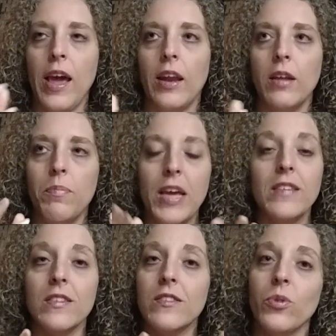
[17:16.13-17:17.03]
and it
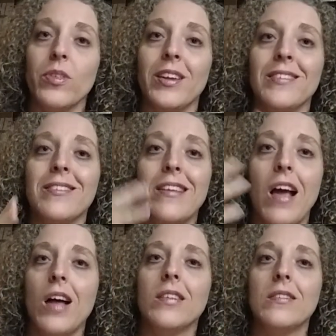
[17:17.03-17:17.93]
makes it so that it's
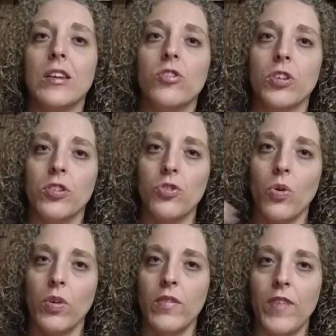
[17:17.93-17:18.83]
not such a
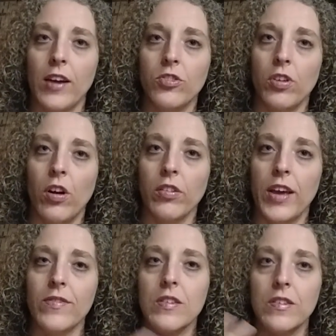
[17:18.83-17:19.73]
controlling factor in our lives.